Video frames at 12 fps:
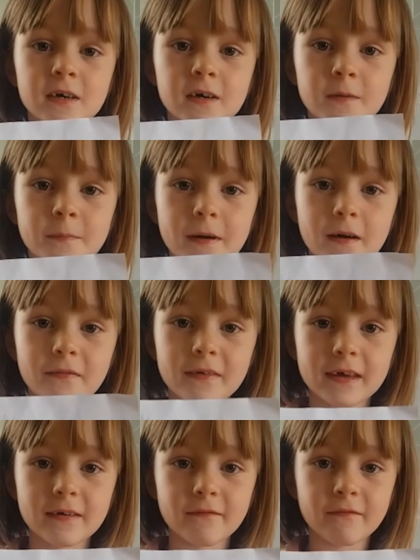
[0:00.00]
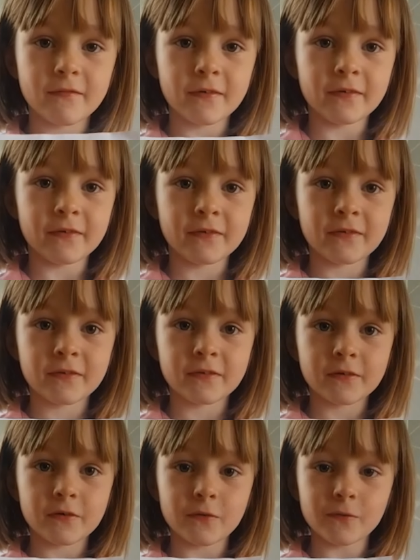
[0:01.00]
about the infant
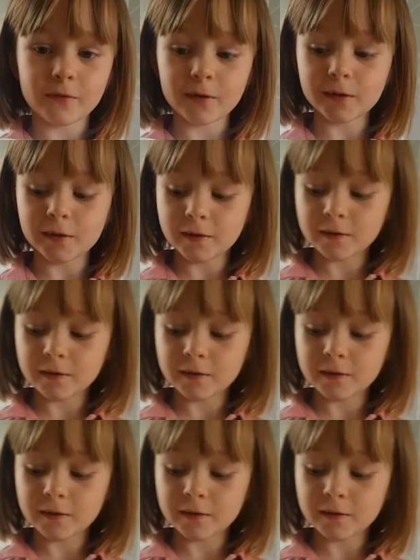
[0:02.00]
school.